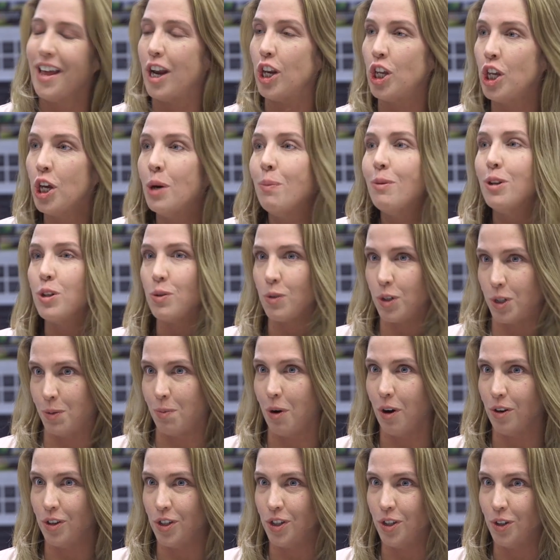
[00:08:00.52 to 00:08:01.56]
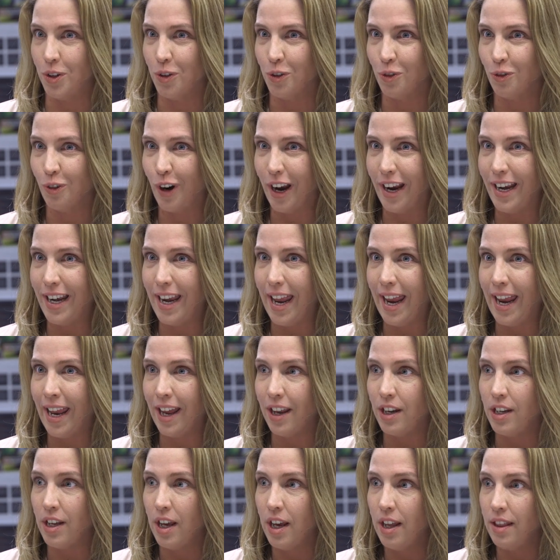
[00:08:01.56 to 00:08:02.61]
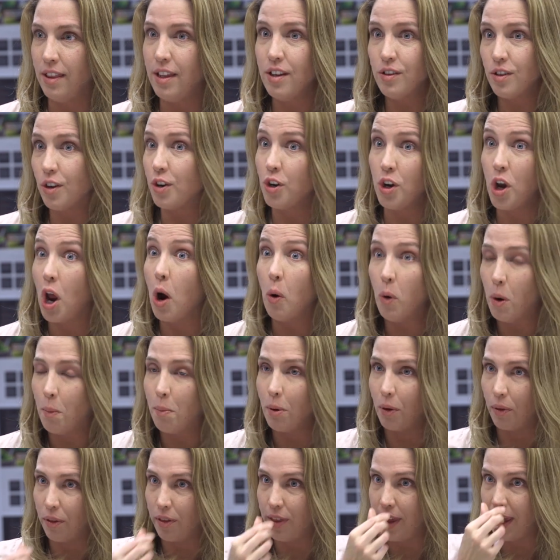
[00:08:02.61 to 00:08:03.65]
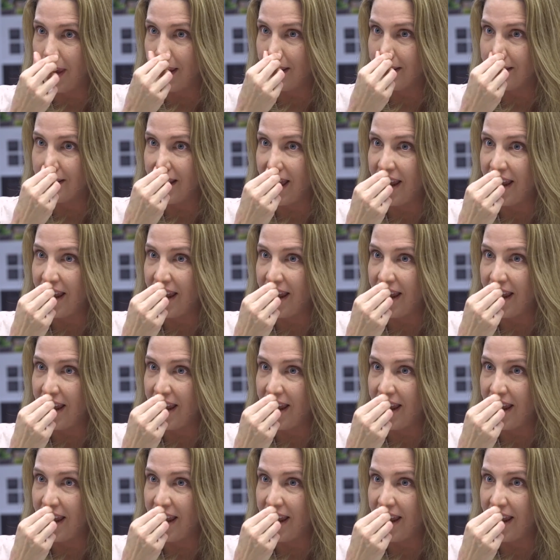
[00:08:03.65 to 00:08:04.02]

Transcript: that humans respond to, right? And these are knowable things.